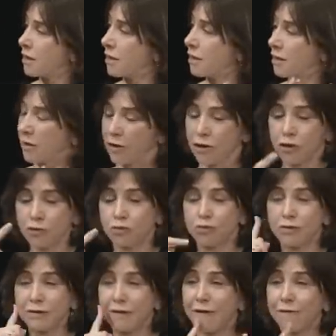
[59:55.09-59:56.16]
The uh,
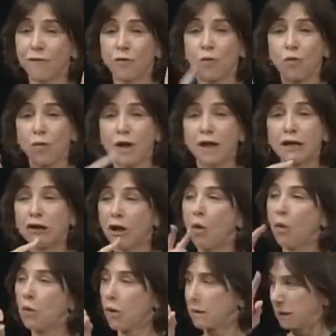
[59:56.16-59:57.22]
final three,
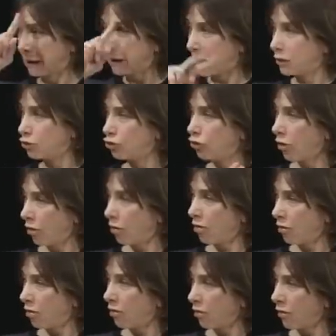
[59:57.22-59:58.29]
again, we know
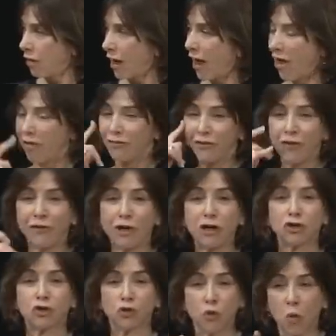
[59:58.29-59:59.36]
that we had two
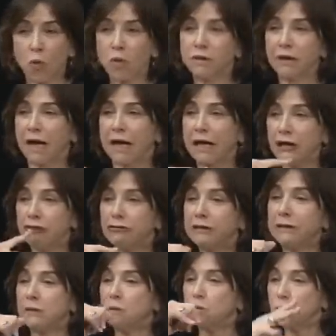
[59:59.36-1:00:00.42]
deaf and one hearing. I
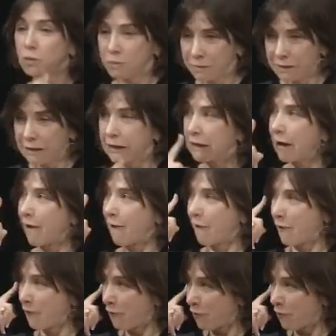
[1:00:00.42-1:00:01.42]
think that was intentional. They